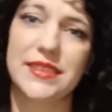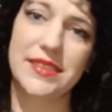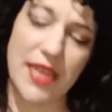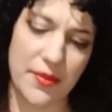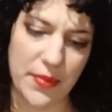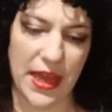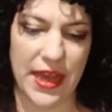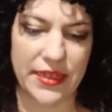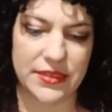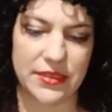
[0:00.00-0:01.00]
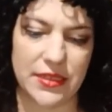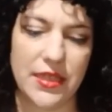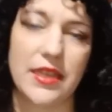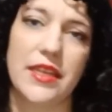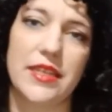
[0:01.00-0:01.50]
Stamp Act
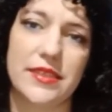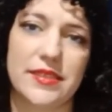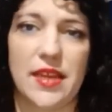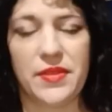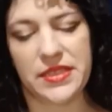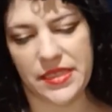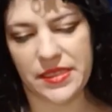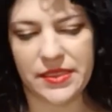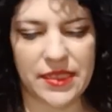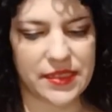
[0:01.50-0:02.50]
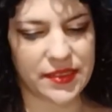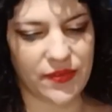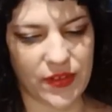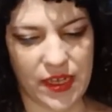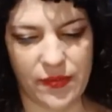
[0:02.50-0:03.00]
in
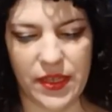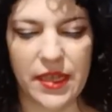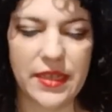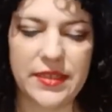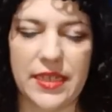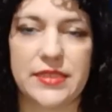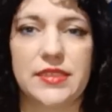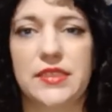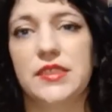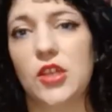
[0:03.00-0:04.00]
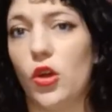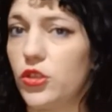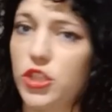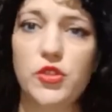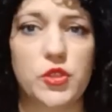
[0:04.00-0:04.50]
1765, taxes
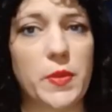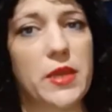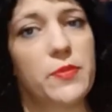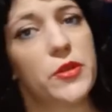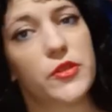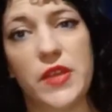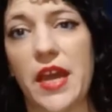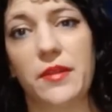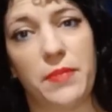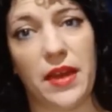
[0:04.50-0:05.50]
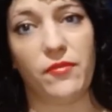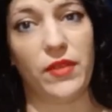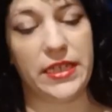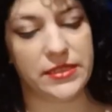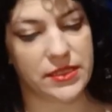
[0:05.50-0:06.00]
on newspapers and
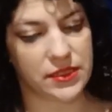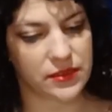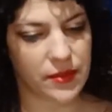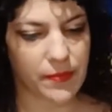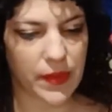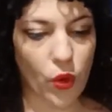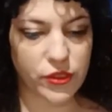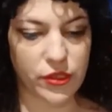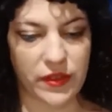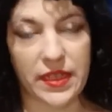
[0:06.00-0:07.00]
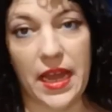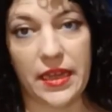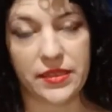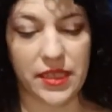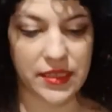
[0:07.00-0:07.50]
pamphlets. Quartering
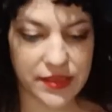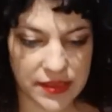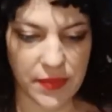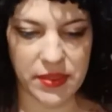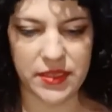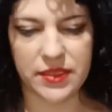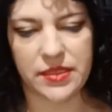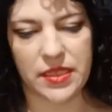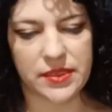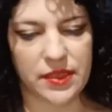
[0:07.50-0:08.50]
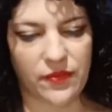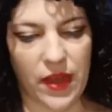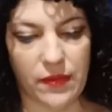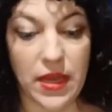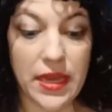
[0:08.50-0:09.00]
Act in
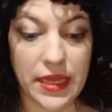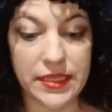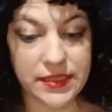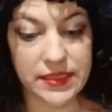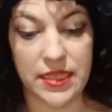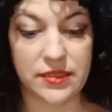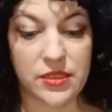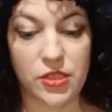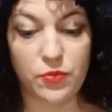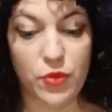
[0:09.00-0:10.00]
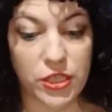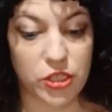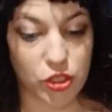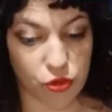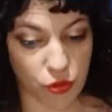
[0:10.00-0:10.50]
1765. It stated that
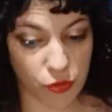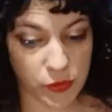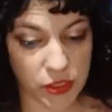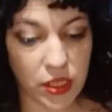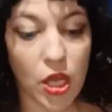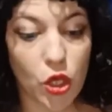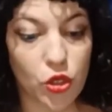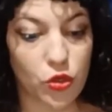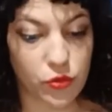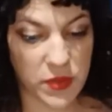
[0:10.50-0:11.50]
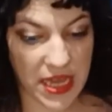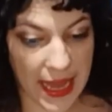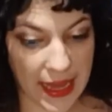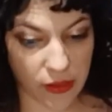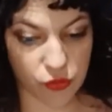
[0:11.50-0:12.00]
British troops could be
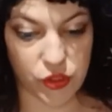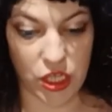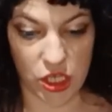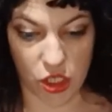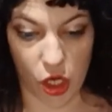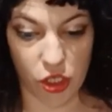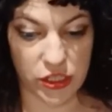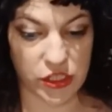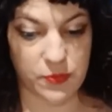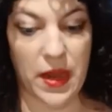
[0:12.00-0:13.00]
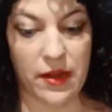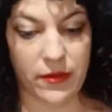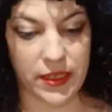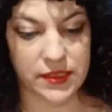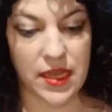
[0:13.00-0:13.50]
housed in colonist
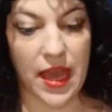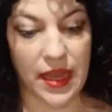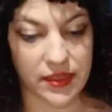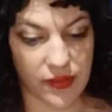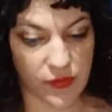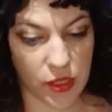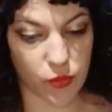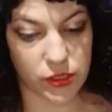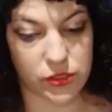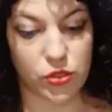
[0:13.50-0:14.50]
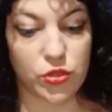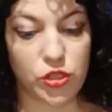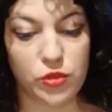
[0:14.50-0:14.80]
barracks, and if they were too